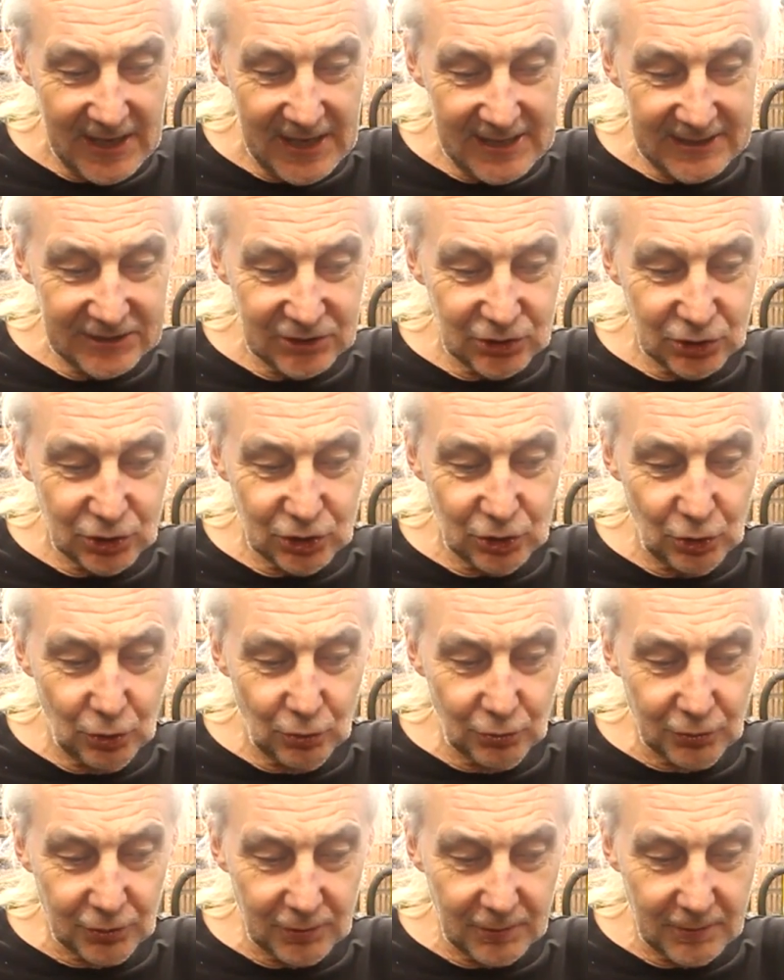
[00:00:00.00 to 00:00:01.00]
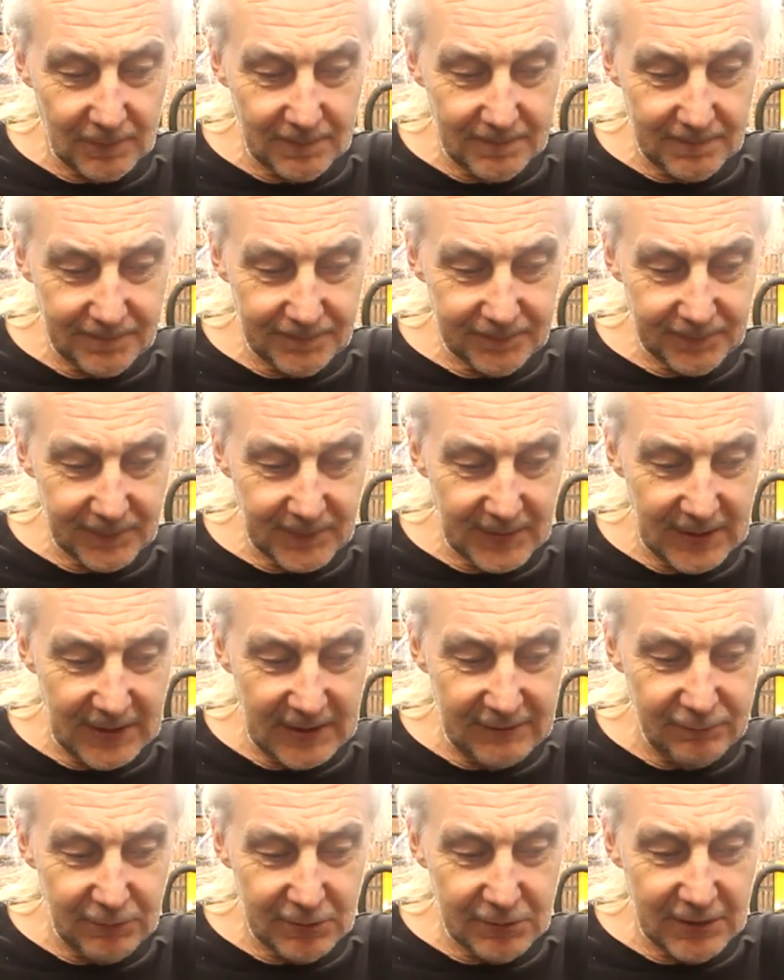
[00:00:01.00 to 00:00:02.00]
It should.
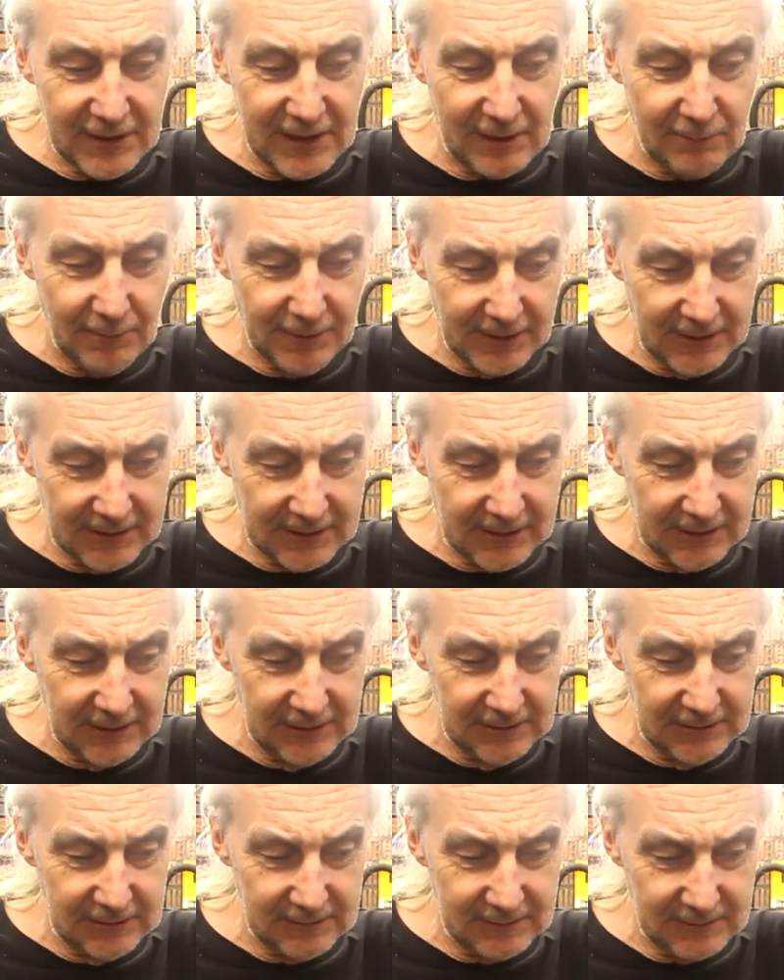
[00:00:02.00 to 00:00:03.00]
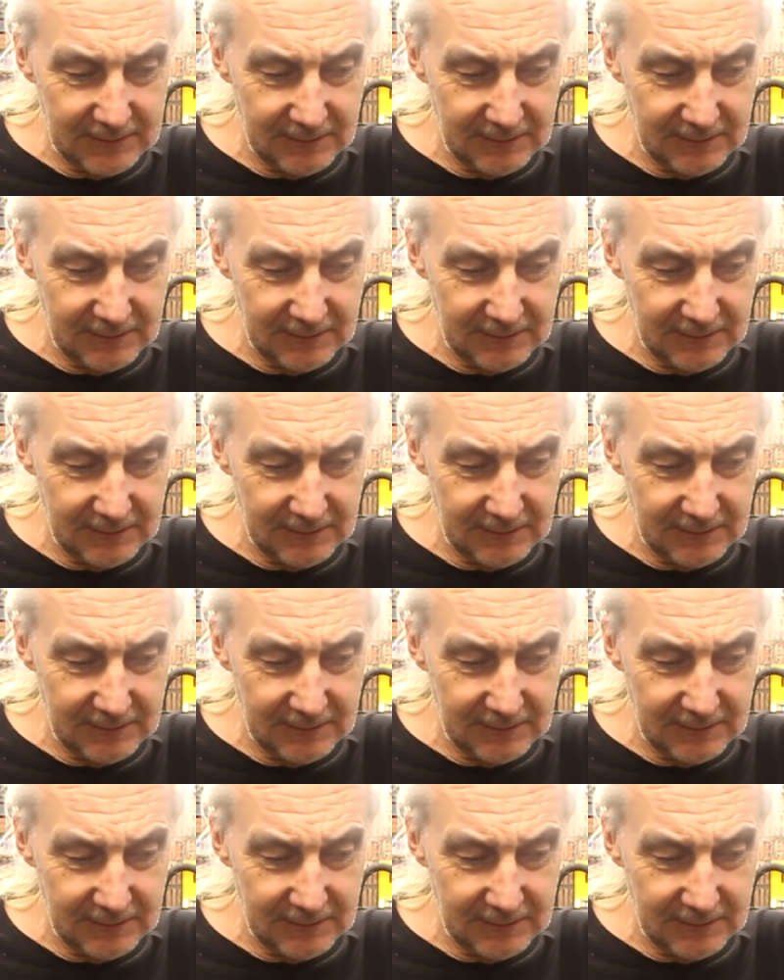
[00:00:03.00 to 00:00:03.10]
If we could get one a little